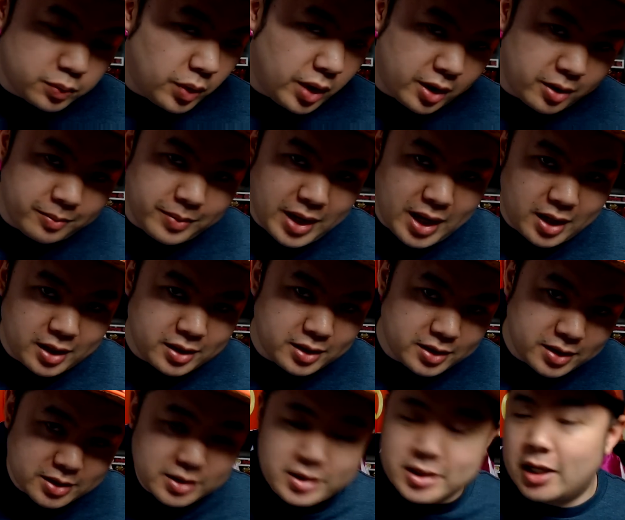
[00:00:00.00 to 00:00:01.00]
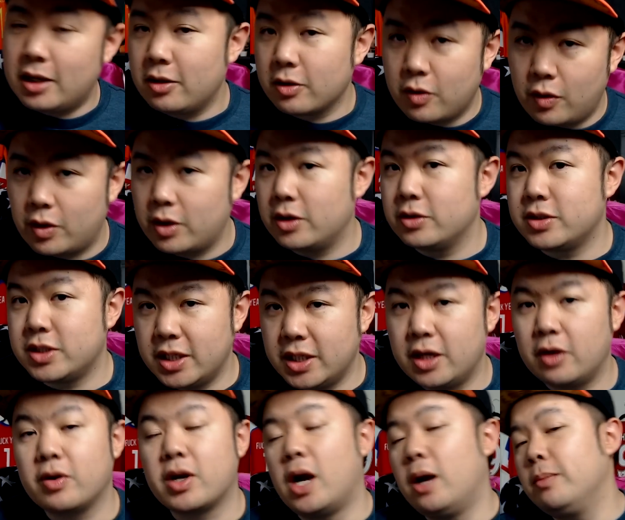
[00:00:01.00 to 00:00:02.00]
welcome back. It's El Gordo
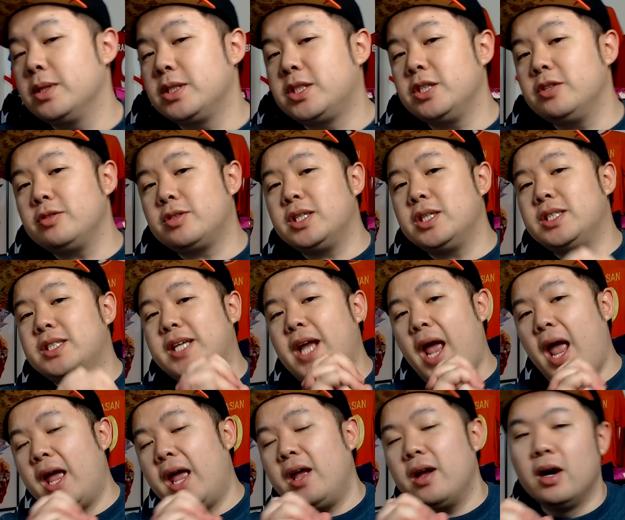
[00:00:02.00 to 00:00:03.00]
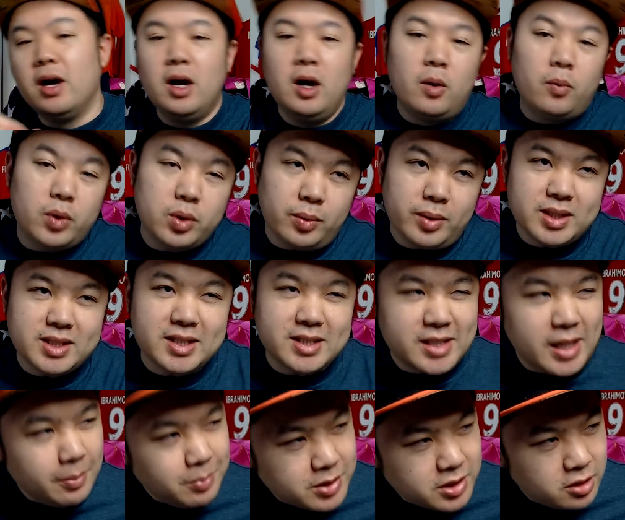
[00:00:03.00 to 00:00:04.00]
Chino coming to you today with, what is
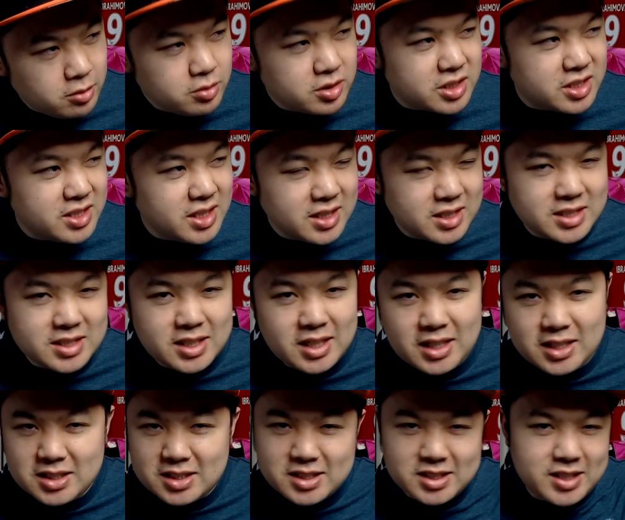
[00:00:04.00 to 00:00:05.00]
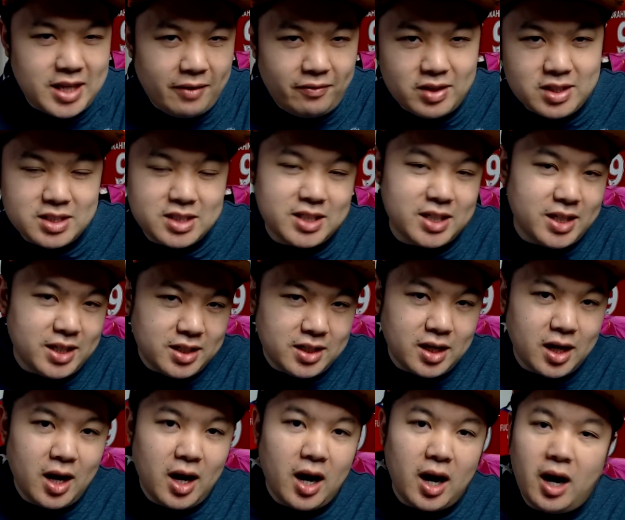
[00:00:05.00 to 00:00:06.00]
this, episode 16,
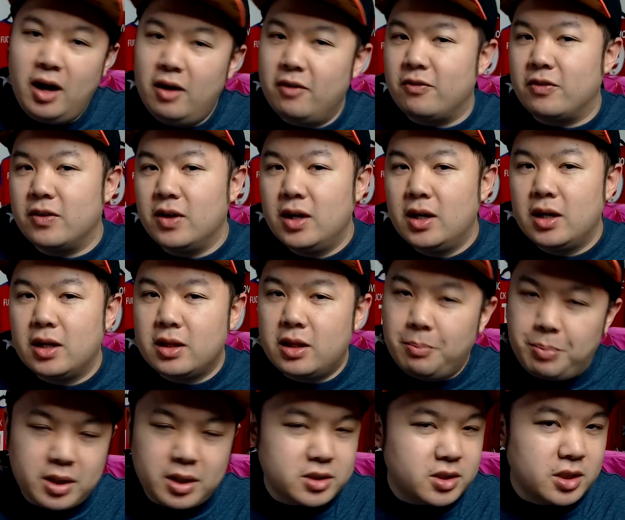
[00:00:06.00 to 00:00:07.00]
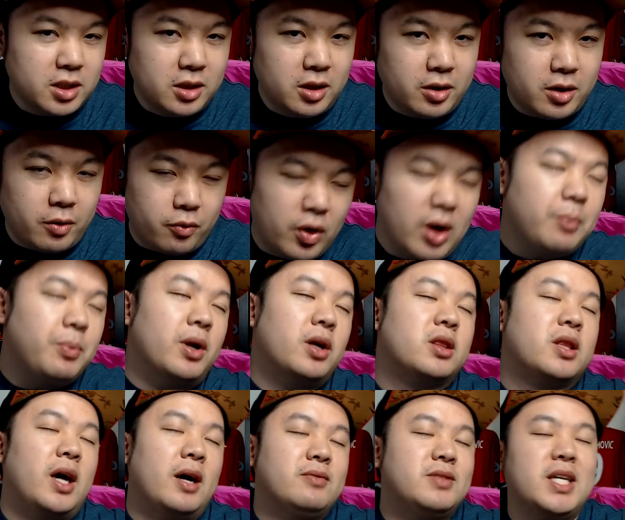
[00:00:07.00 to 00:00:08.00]
17 of the Barcelona
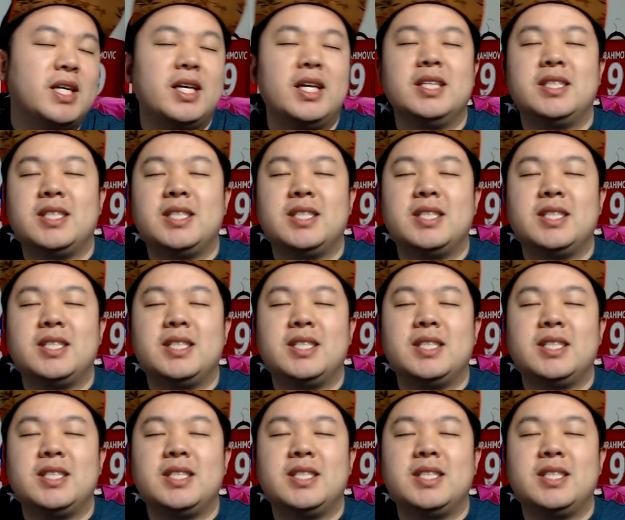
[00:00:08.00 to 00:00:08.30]
rebirth of Tiki